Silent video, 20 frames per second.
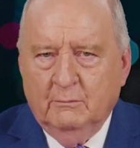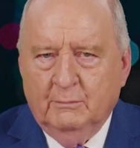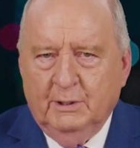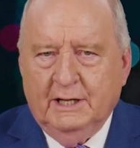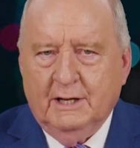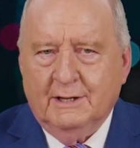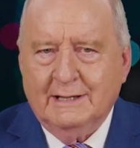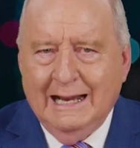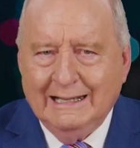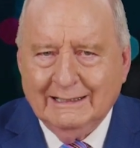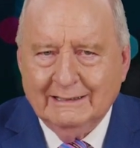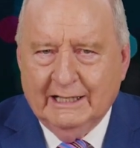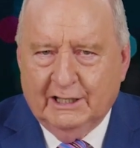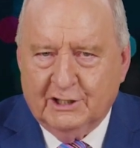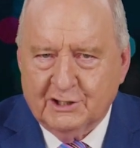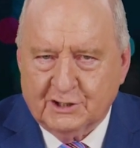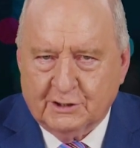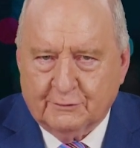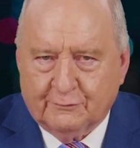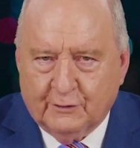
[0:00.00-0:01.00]
Peter Dutton
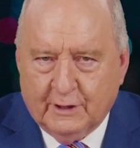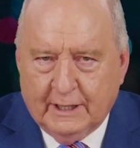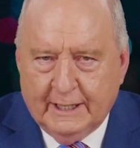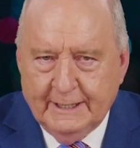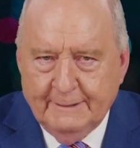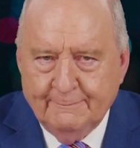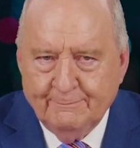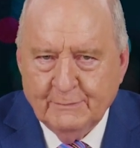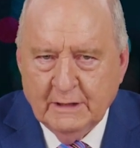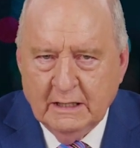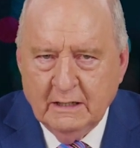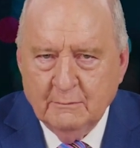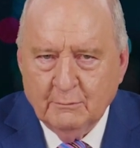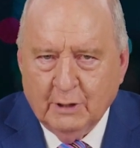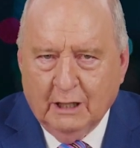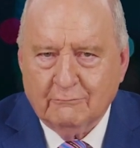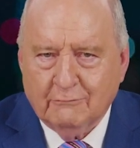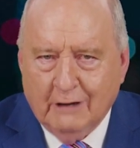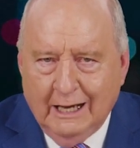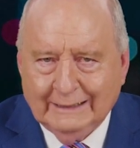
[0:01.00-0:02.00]
enters the fray
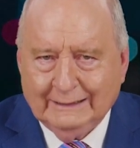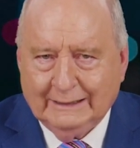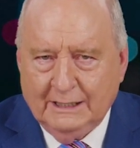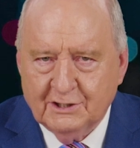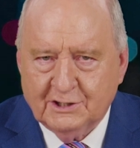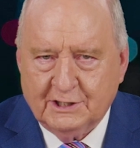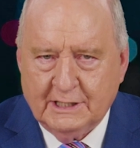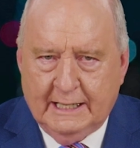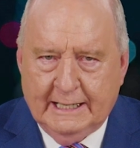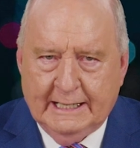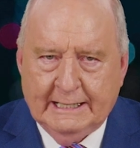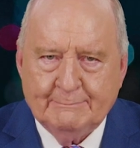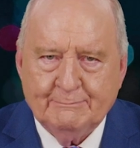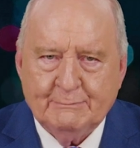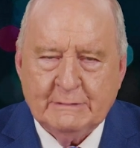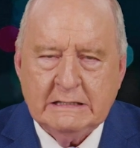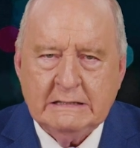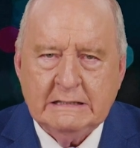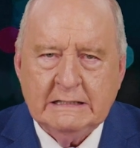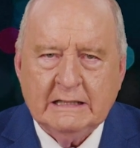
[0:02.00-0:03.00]
by rightly saying
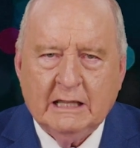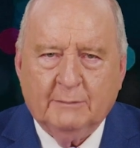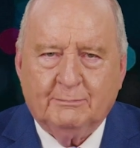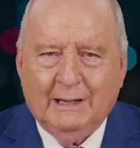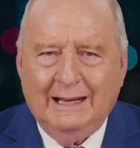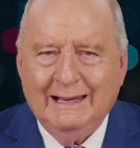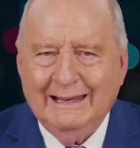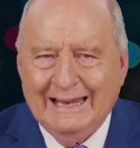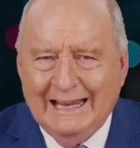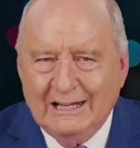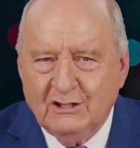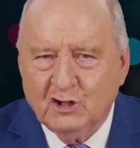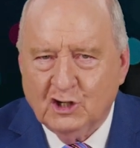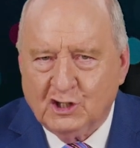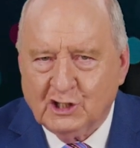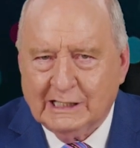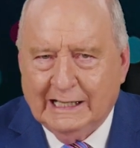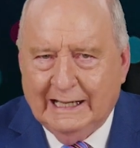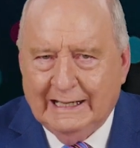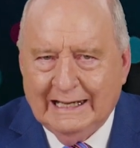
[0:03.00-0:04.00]
that by
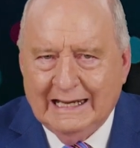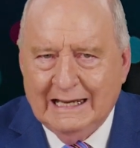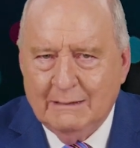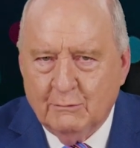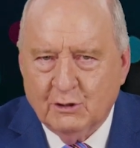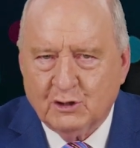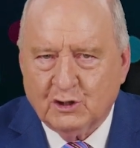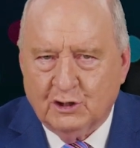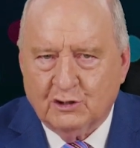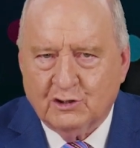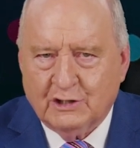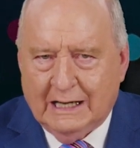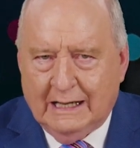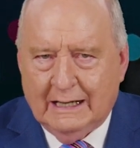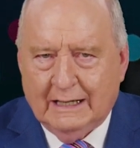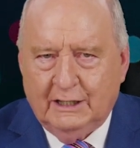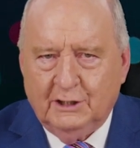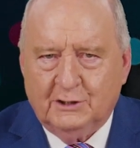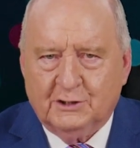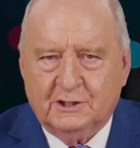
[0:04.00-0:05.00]
legislating emission
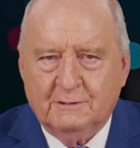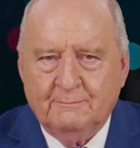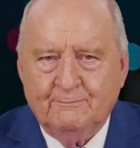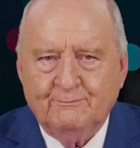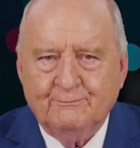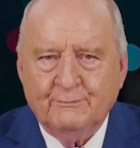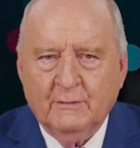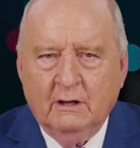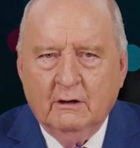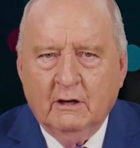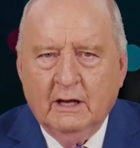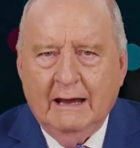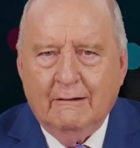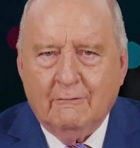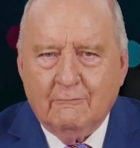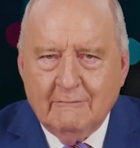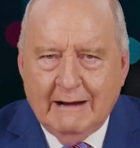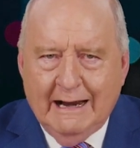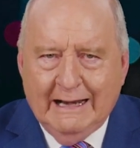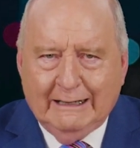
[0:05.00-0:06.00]
targets,
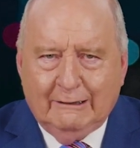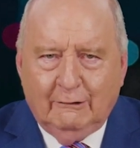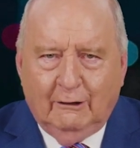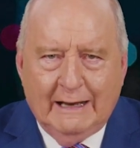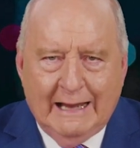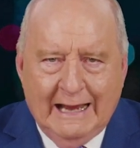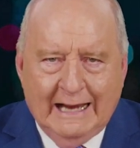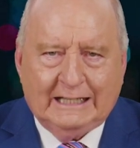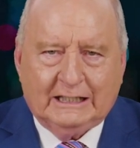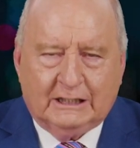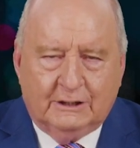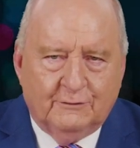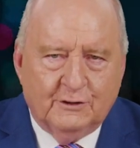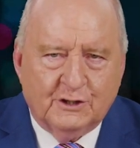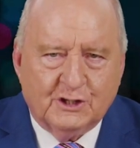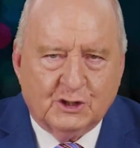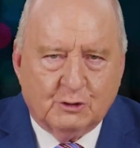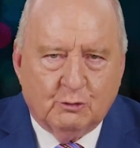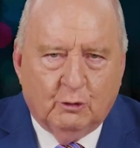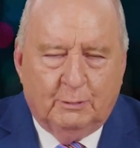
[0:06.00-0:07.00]
radical
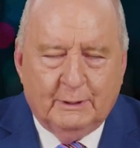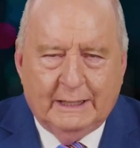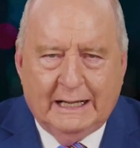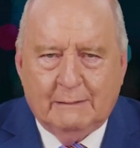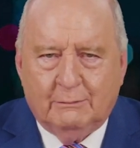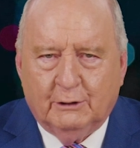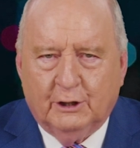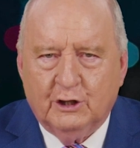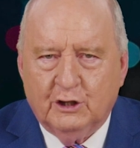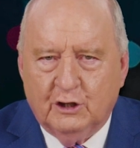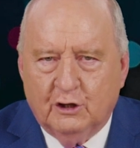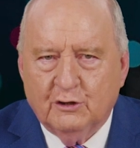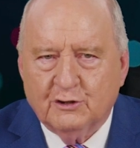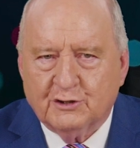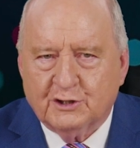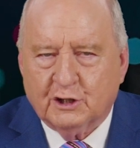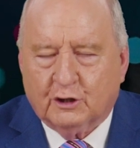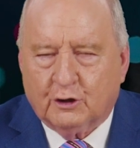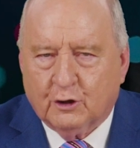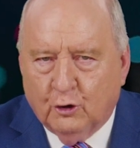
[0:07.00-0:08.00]
activists will be able to
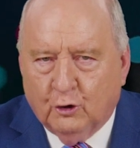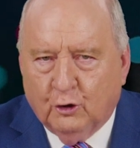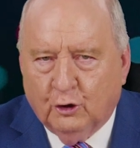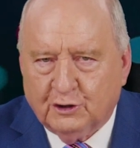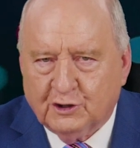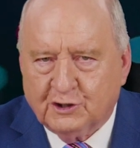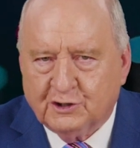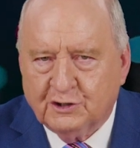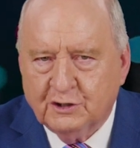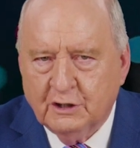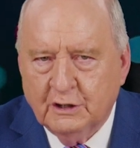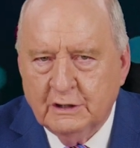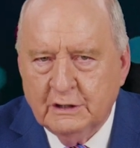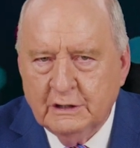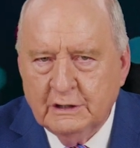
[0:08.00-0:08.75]
use the courts